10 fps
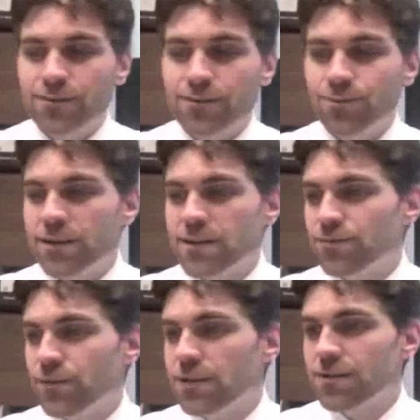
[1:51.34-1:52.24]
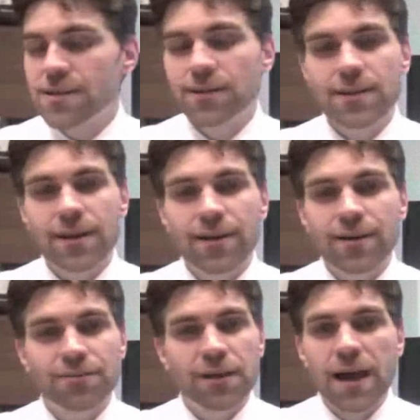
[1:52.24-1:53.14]
one of these videos out there
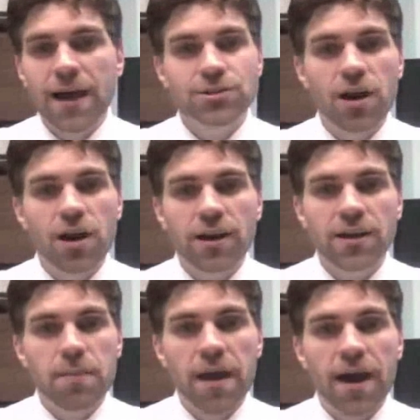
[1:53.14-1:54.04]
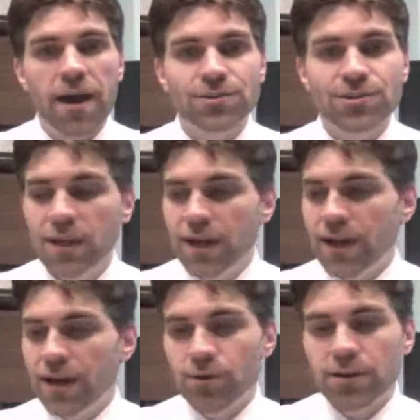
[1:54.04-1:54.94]
of a guy talking about
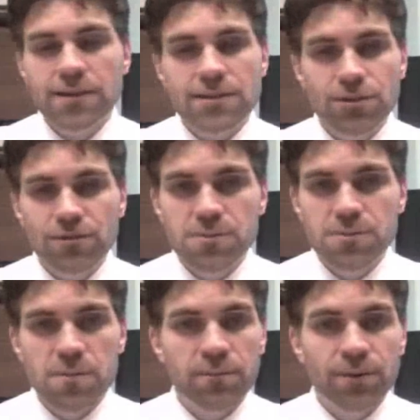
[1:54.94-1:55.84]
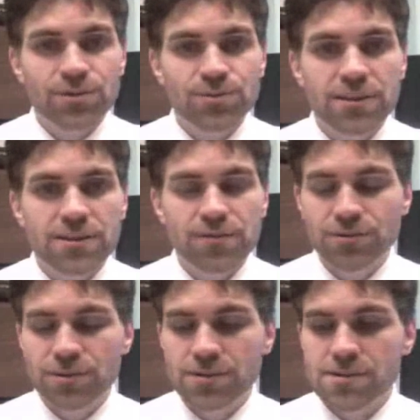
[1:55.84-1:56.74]
one of these service members, one of these
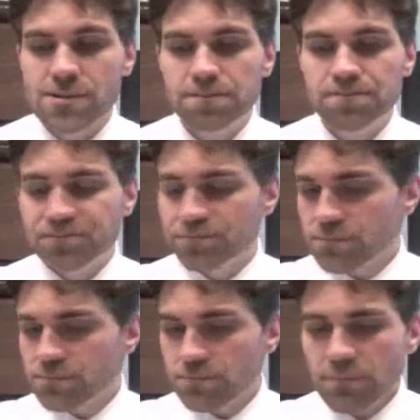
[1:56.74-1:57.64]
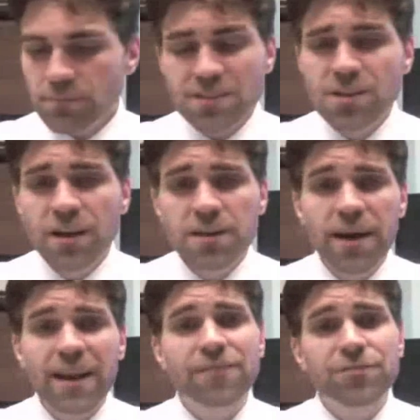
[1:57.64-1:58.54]
veterans, talking
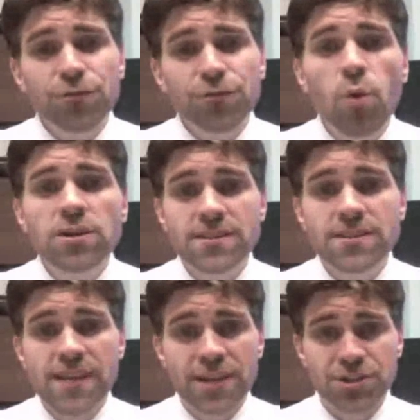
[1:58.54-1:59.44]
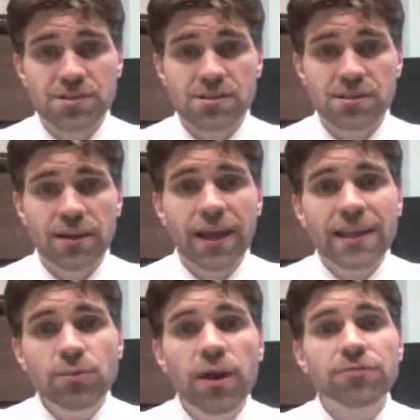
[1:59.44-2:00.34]
about after 4 sessions, and
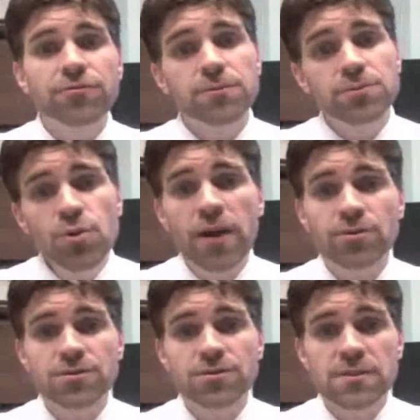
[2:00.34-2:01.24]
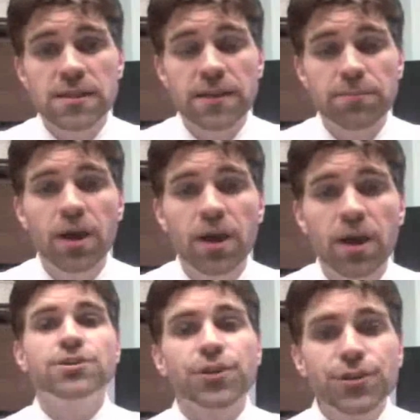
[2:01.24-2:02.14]
he went from 2 hours of sleep
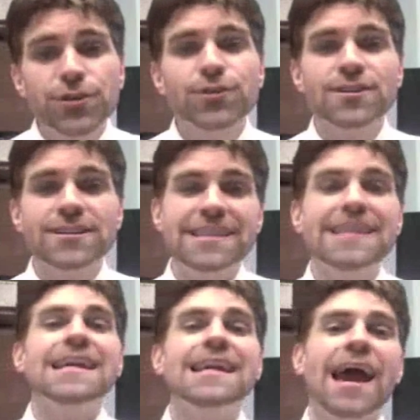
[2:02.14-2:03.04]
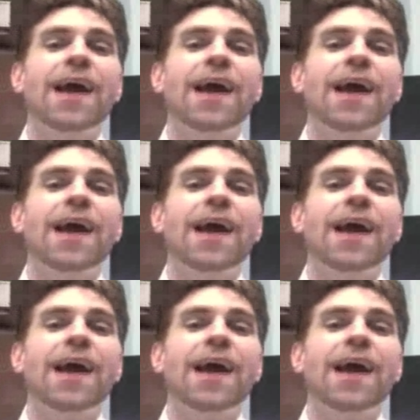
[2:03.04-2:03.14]
to 13